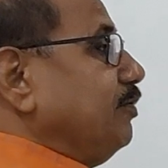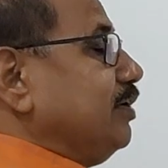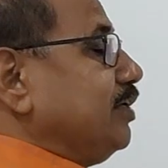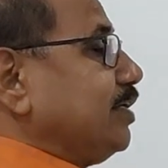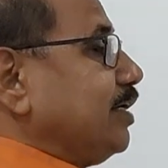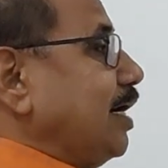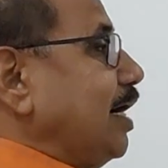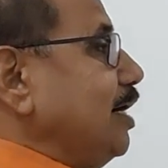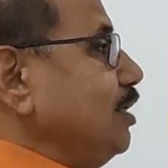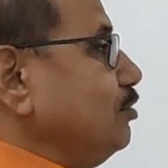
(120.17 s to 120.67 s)
will
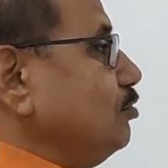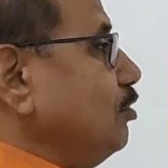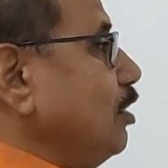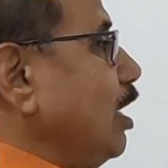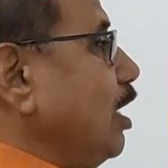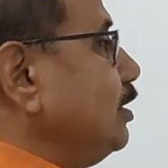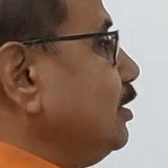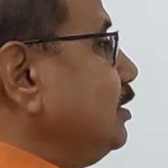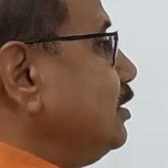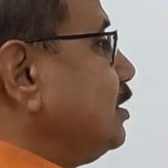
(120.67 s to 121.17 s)
try to
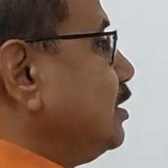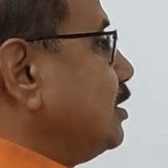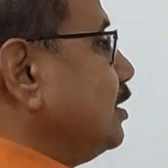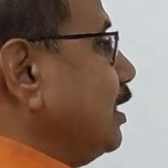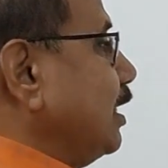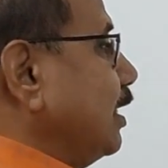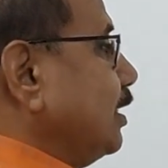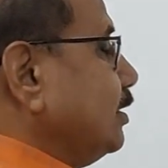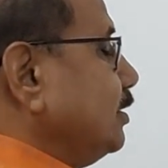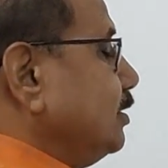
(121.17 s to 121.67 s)

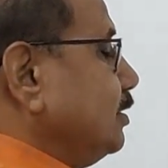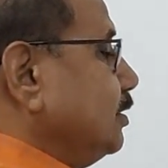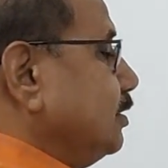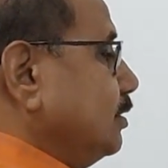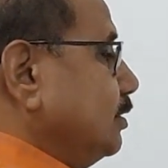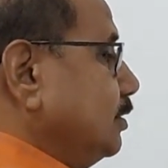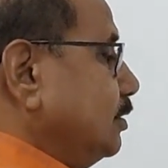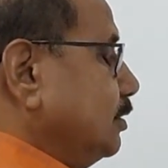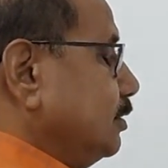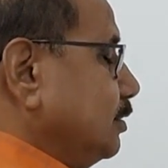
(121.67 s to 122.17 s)
understand
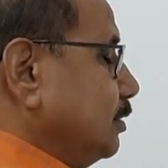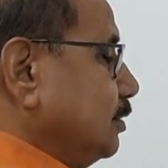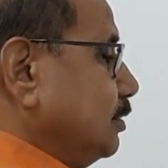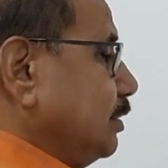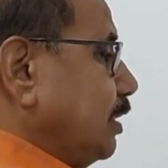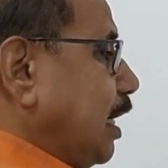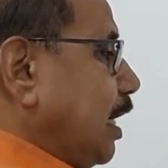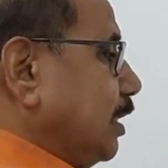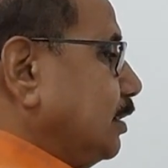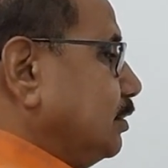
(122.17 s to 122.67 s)

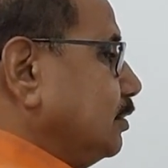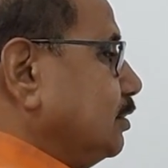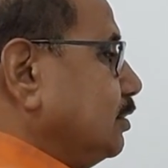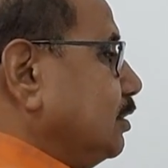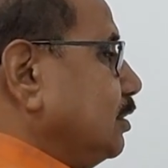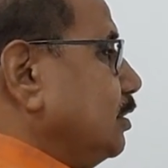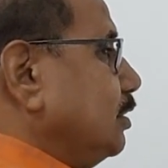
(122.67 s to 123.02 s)
that